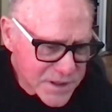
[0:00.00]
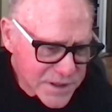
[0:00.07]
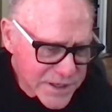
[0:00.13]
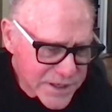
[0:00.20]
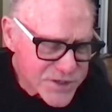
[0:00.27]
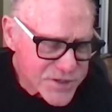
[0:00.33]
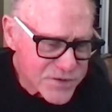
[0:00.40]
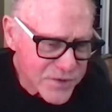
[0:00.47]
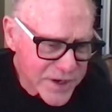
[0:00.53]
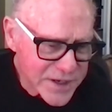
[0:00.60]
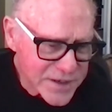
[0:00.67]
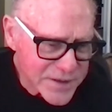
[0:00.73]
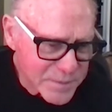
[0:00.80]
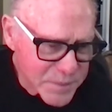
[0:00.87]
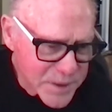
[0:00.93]
get straight
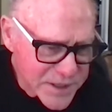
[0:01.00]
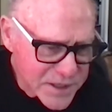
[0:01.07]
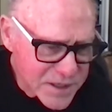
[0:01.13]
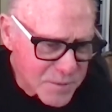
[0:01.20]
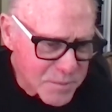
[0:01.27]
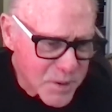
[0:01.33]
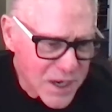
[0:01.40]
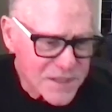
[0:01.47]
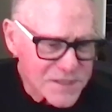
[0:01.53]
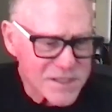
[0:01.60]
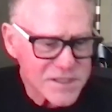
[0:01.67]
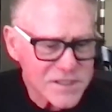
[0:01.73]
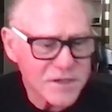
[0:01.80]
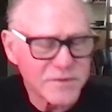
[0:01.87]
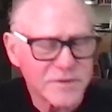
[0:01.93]
in the political
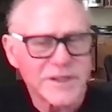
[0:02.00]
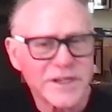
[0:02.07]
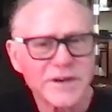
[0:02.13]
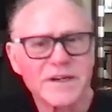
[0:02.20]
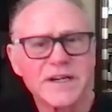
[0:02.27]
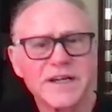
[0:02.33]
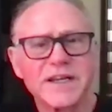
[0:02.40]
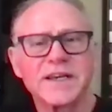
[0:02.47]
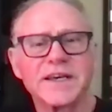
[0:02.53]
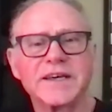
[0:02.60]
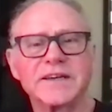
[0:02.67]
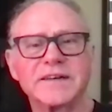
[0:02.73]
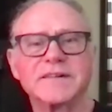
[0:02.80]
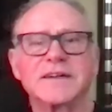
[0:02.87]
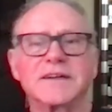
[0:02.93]
process over there,
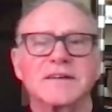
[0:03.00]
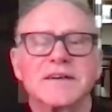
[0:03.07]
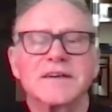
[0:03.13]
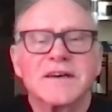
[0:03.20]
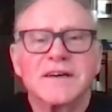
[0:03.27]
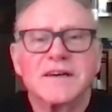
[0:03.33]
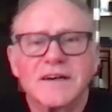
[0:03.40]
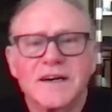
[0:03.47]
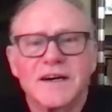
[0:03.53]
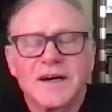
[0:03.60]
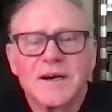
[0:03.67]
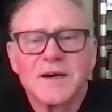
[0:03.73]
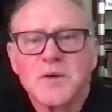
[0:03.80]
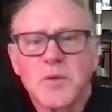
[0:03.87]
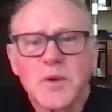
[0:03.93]
and
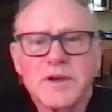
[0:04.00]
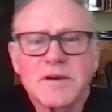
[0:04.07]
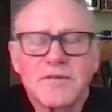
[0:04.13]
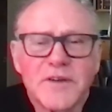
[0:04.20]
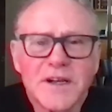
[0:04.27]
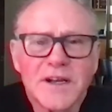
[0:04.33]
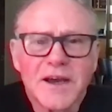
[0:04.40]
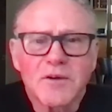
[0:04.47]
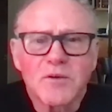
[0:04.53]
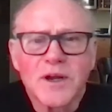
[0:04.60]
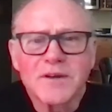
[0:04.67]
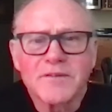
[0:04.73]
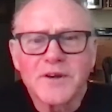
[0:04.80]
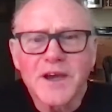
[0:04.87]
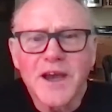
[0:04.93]
where you feel like
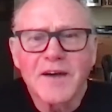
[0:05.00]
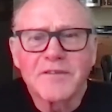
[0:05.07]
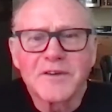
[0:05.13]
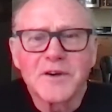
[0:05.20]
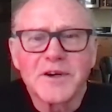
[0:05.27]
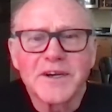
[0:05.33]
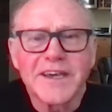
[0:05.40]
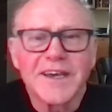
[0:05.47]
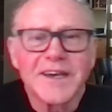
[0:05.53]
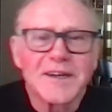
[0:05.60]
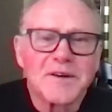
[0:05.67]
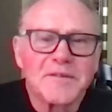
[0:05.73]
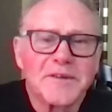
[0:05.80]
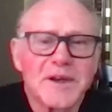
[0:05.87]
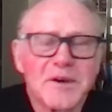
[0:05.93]
running for governor again
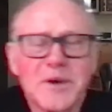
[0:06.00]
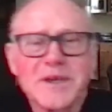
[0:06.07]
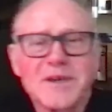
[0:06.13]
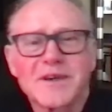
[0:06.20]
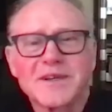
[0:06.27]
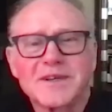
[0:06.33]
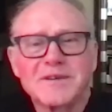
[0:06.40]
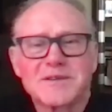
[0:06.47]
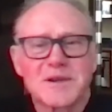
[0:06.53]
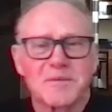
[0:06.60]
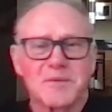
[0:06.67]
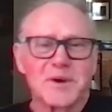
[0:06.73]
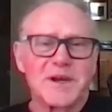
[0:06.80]
over there. It's